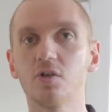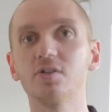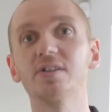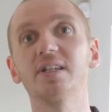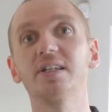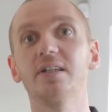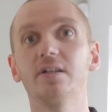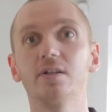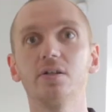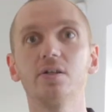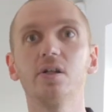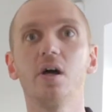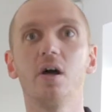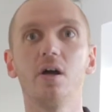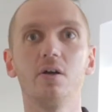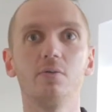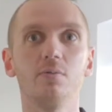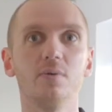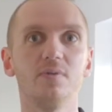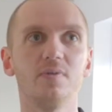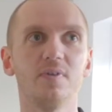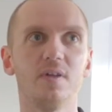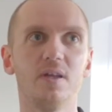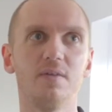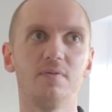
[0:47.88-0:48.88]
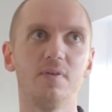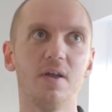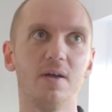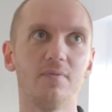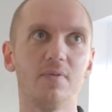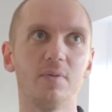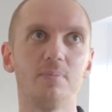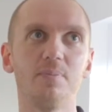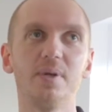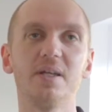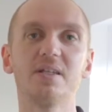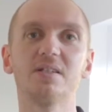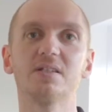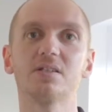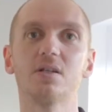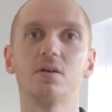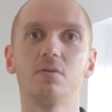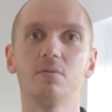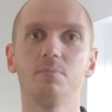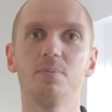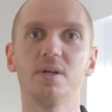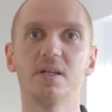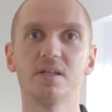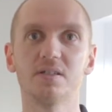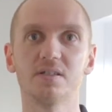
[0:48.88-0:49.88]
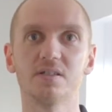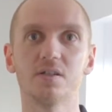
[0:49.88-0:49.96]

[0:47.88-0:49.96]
I didn't know, if you have a bigger